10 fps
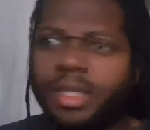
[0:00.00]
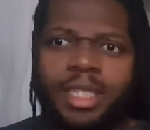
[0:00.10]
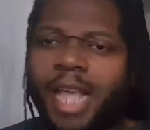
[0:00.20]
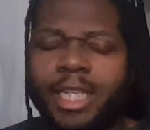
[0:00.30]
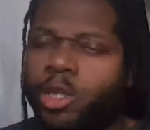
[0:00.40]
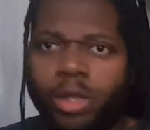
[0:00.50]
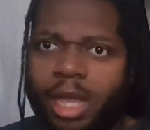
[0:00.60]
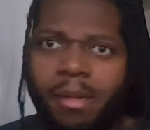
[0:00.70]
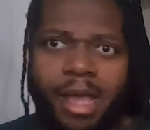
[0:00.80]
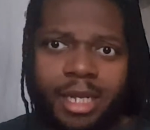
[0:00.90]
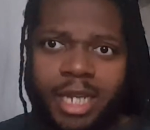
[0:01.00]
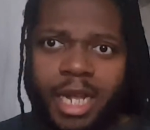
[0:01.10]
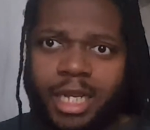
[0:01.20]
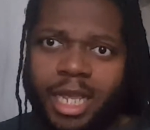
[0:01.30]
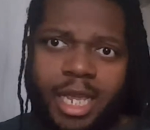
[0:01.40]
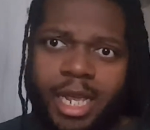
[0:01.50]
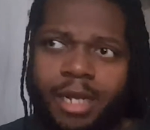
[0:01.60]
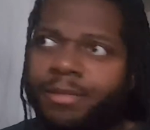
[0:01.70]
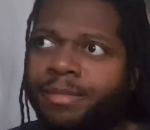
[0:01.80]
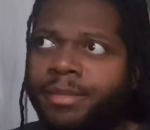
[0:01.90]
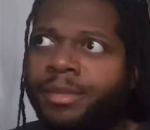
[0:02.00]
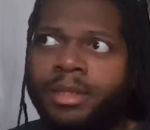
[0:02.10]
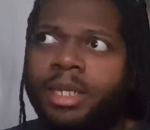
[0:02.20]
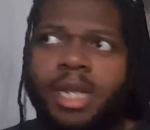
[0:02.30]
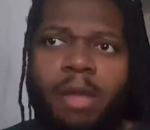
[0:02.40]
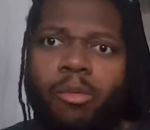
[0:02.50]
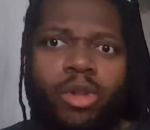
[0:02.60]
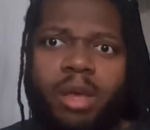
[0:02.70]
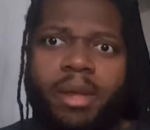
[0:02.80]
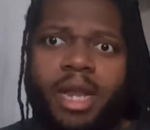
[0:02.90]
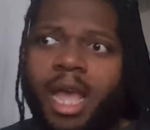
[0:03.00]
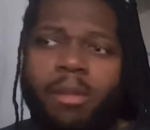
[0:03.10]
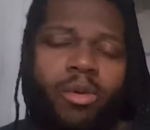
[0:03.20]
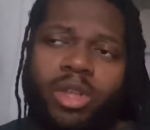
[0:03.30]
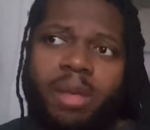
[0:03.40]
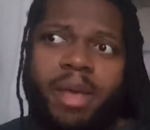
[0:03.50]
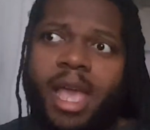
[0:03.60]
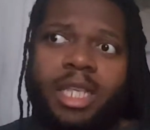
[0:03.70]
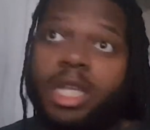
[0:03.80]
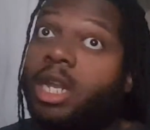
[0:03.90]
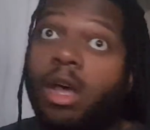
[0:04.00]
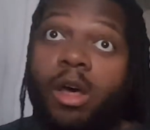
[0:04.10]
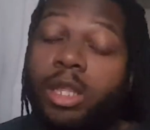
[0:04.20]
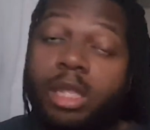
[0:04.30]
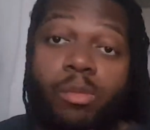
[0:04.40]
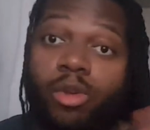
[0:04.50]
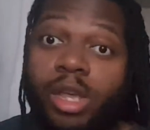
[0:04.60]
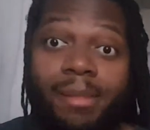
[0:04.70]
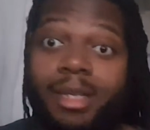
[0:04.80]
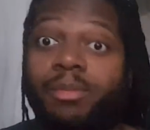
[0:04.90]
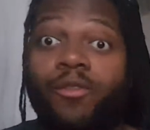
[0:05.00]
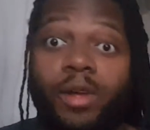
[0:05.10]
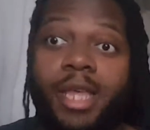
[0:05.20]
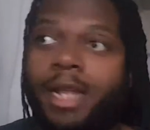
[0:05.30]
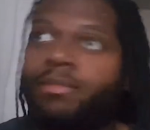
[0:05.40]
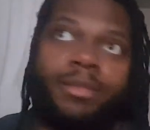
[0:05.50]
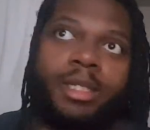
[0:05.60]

that's the only game he had a technique in. Mortal Kombat nine, Mortal Kombat X, and all the other Mortal Kombats before that,